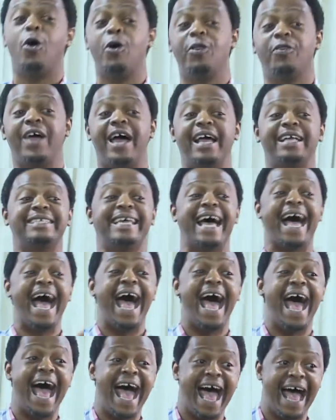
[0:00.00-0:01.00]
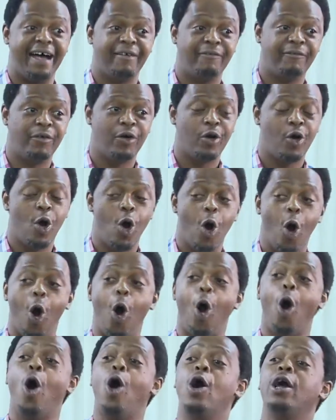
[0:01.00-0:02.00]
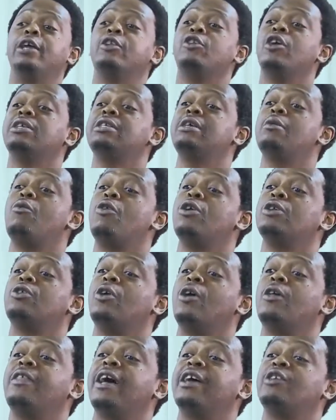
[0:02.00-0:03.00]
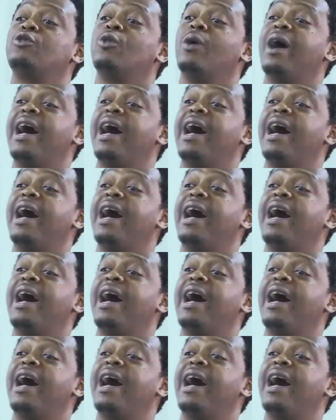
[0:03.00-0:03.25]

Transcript: others have, or it doesn't want others to